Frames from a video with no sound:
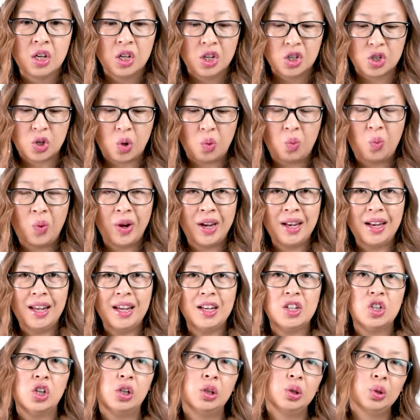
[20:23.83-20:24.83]
So we
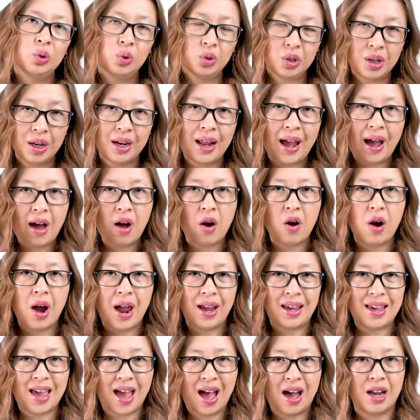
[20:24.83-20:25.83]
need to look at our
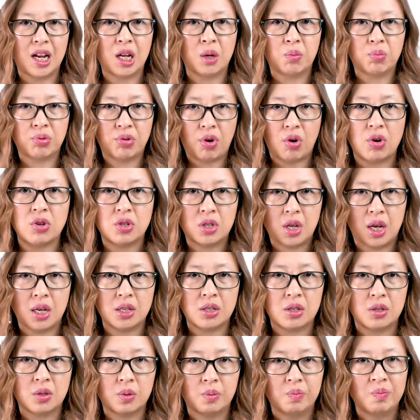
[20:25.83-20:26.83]
accounting
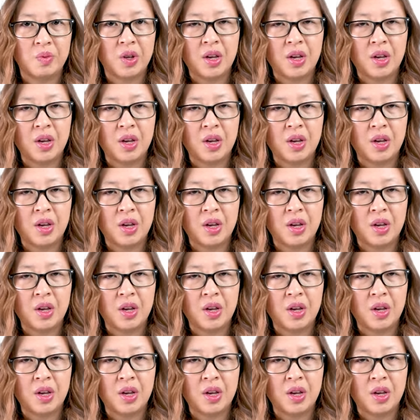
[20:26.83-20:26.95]
process